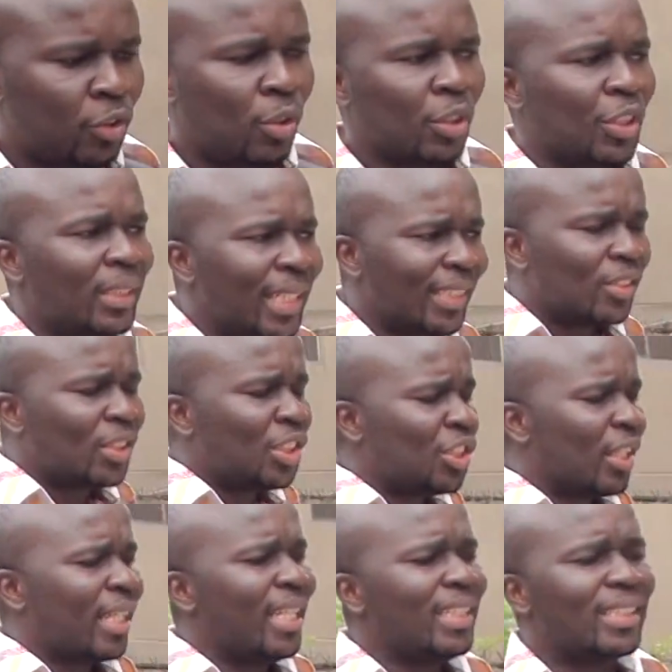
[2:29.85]
wrong. You dare to teach
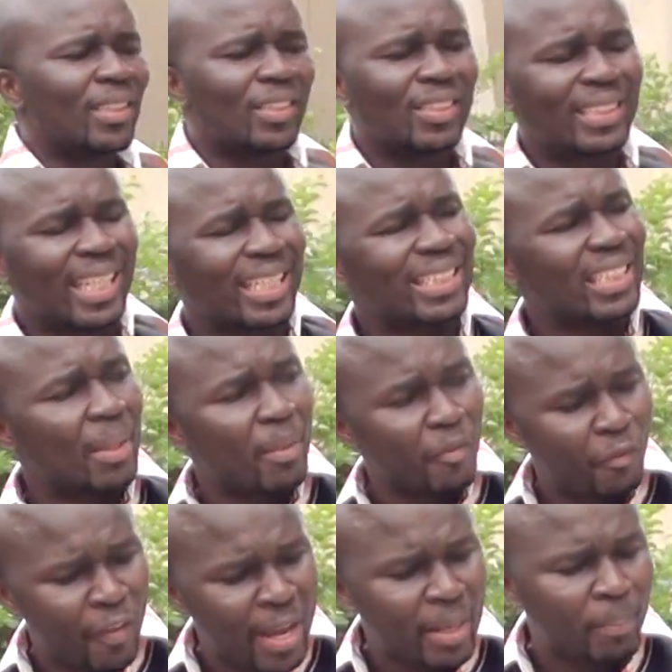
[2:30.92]
your kids not to take his name in
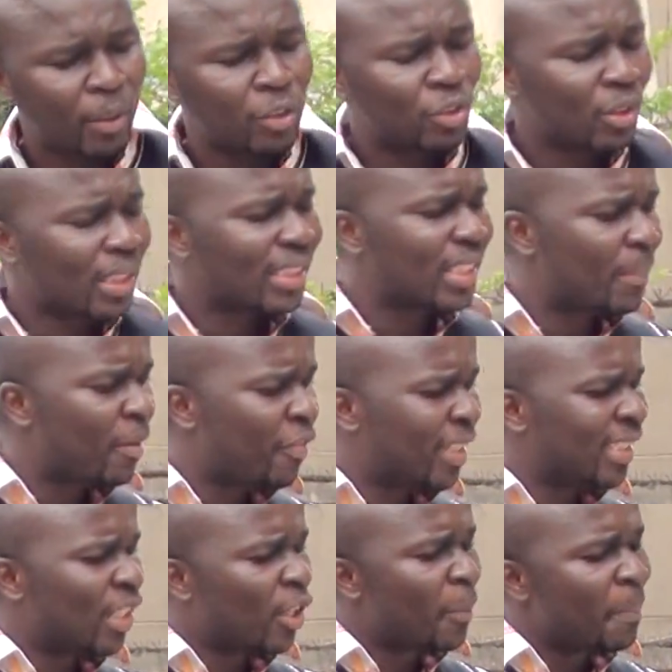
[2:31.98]
vain, but you took his name in vain
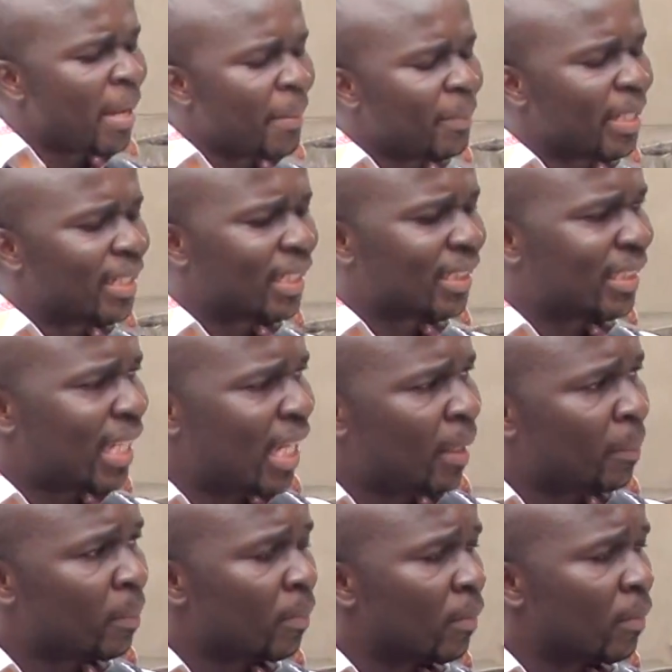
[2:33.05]
the day you maimed in his name.